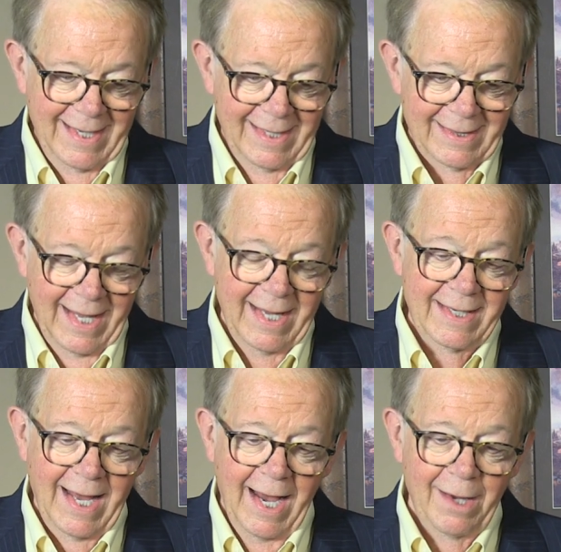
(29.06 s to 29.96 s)
And
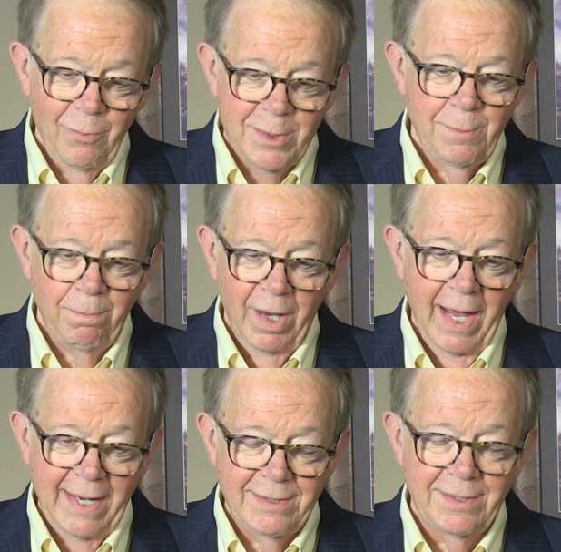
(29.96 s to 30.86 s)
then I was
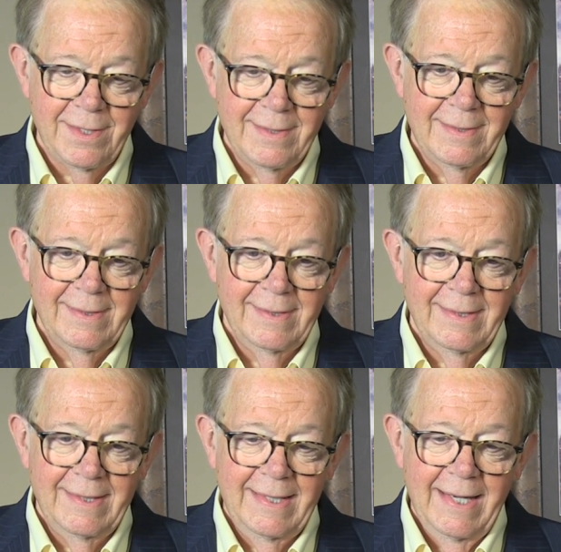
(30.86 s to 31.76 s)
blessed.
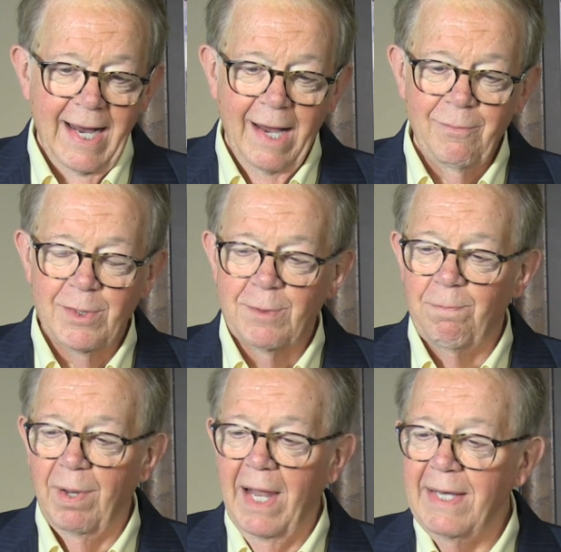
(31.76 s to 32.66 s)
I was
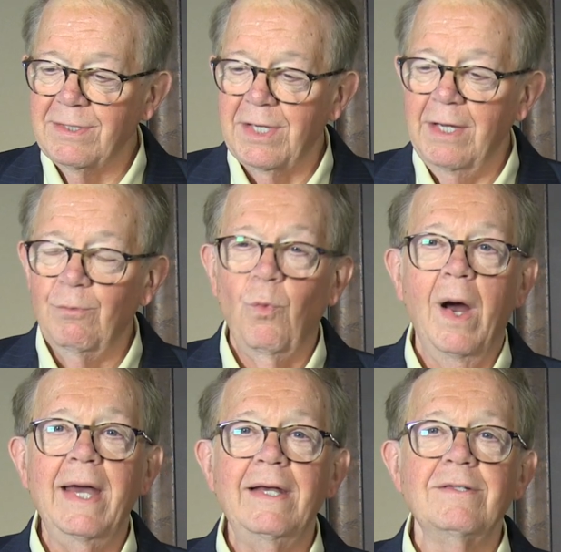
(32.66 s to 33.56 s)
blessed in
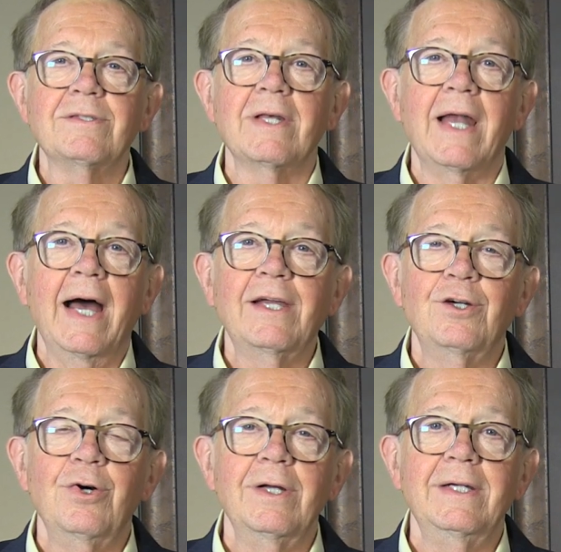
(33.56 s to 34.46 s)
ways that I
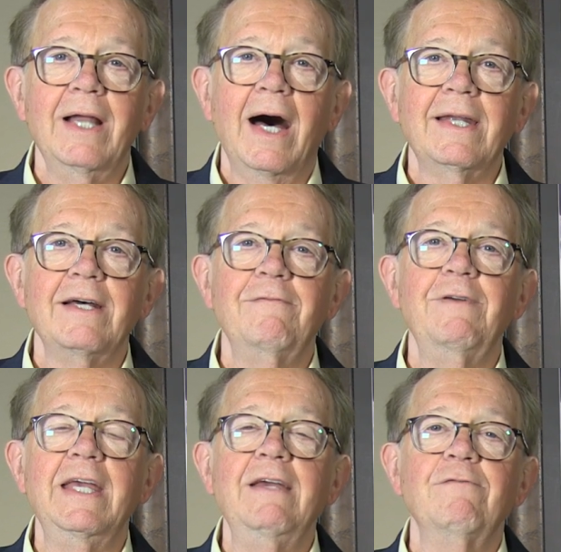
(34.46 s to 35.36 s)
could not
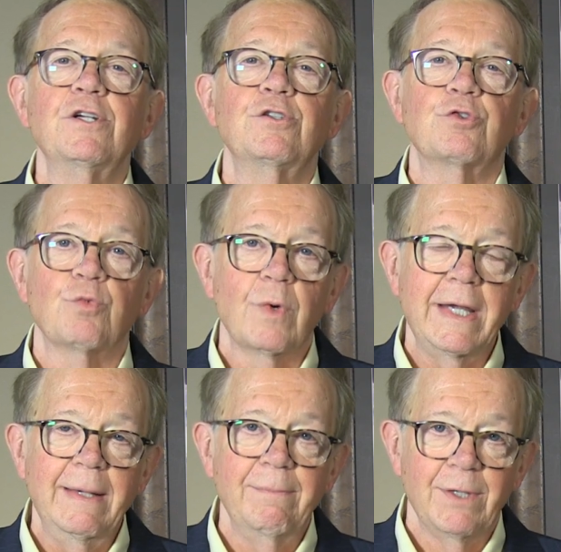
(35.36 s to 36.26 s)
have even
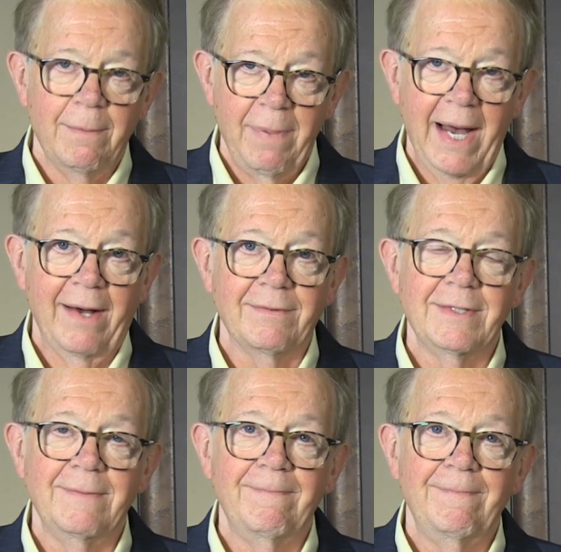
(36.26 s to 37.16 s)
dreamed
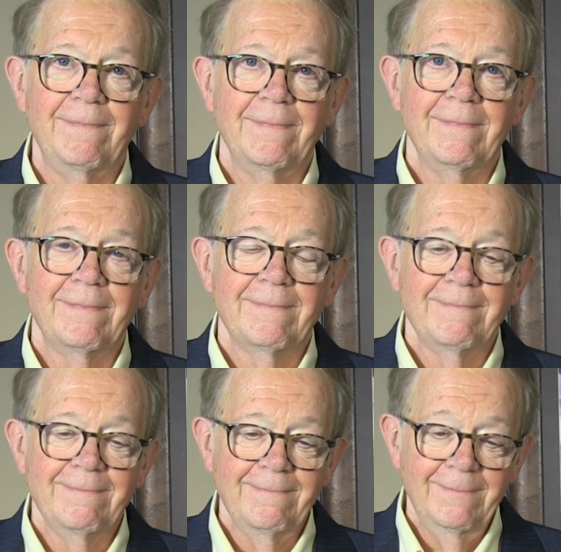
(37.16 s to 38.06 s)
about.
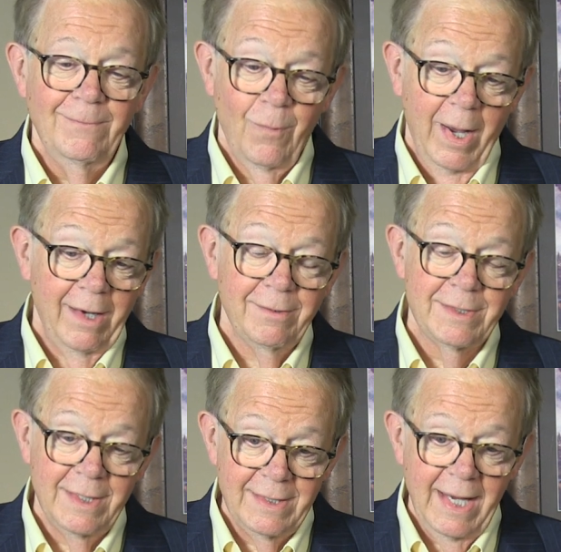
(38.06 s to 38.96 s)
Well,
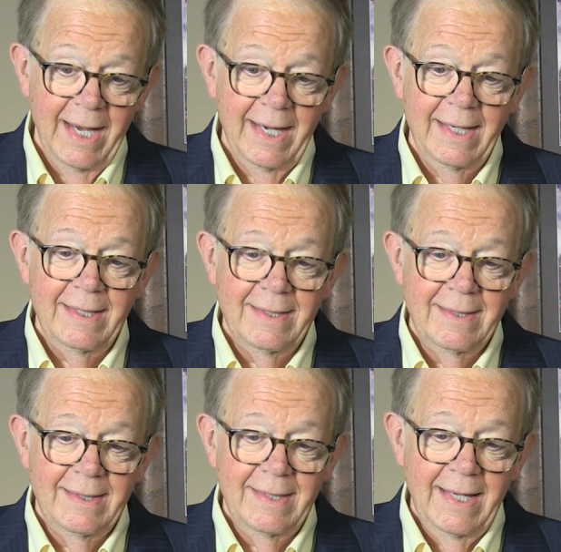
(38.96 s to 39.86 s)
today,
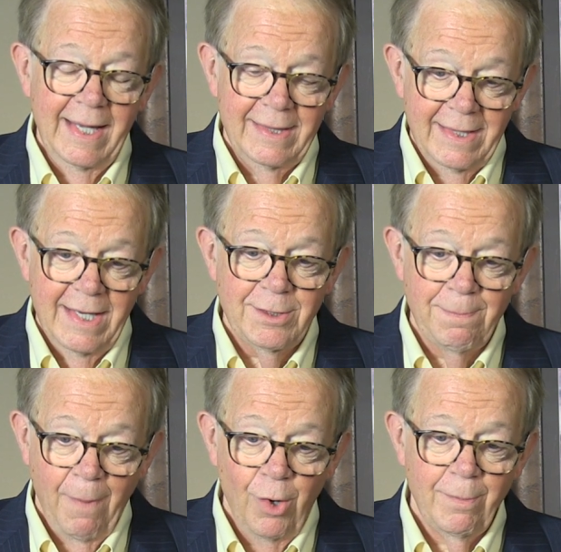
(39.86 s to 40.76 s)
in
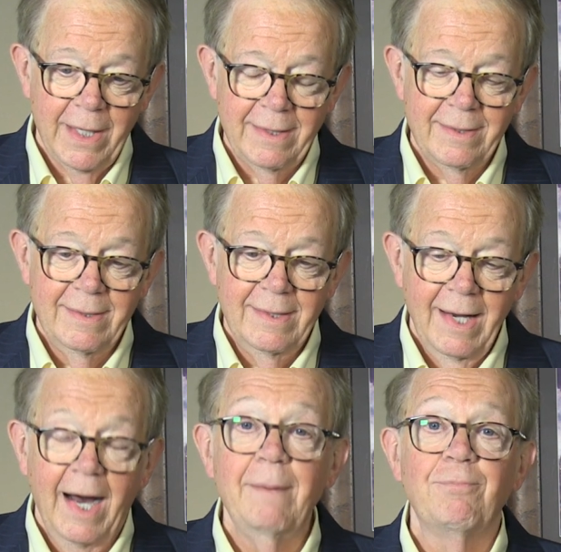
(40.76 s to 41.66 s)
this moment,
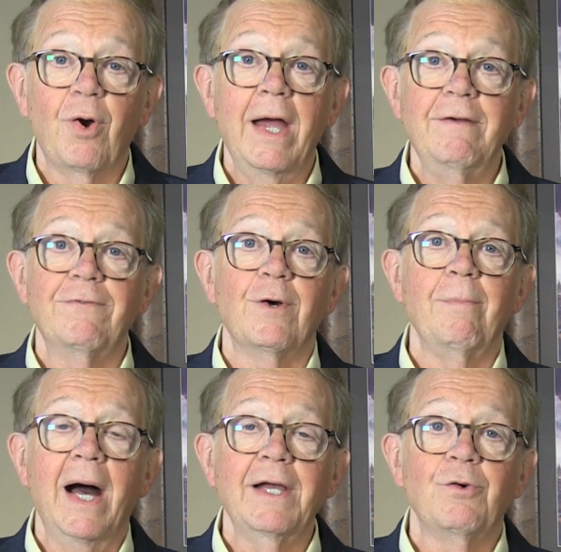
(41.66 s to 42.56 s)
I pray for
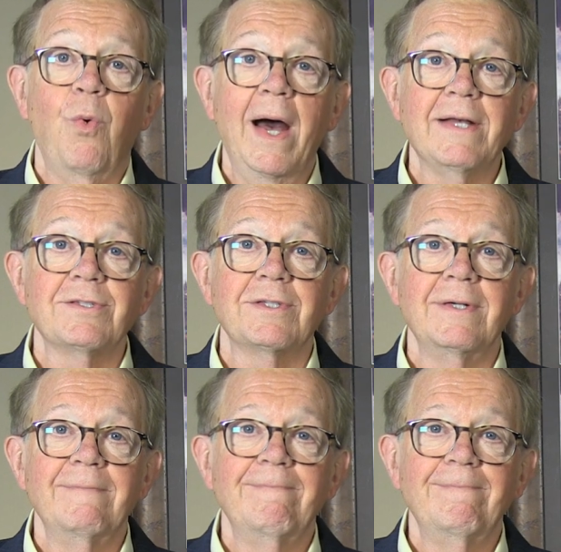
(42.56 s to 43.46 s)
my quest.